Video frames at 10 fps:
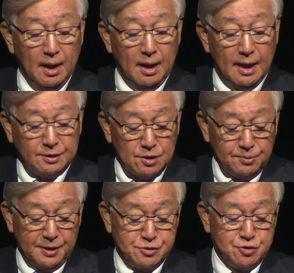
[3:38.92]
At
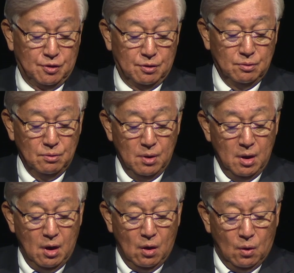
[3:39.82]
WHO,
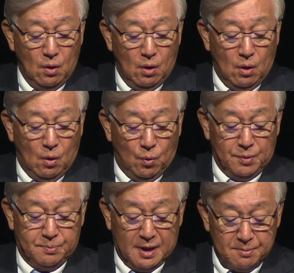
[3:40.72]
we
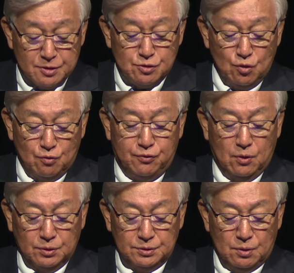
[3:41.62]
very much look
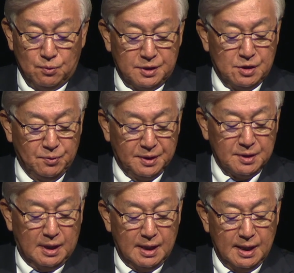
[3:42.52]
forward to working with
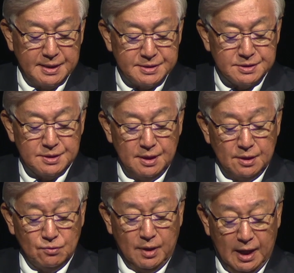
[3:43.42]
the Alliance
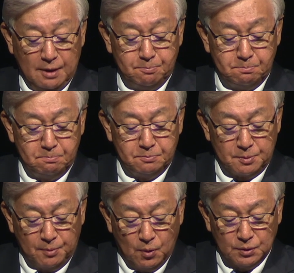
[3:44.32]
to help
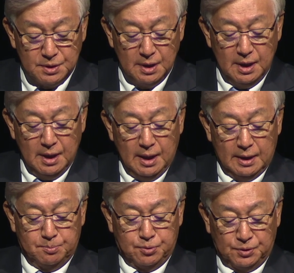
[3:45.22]
promote
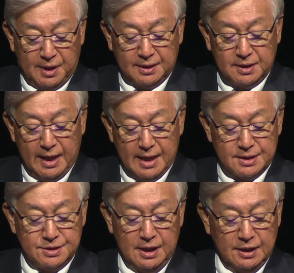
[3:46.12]
and protect
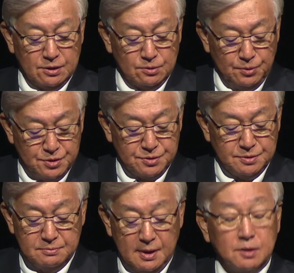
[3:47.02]
health in the
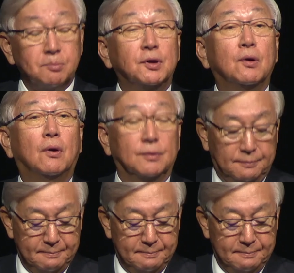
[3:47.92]
region and beyond.